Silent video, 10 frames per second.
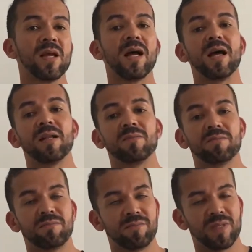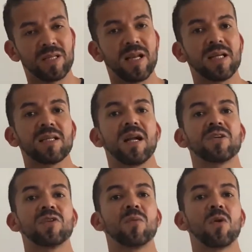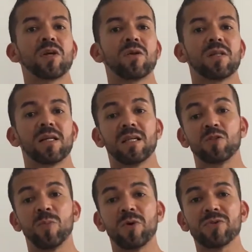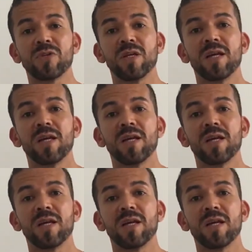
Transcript: And these guys are actually working on that, I suppose.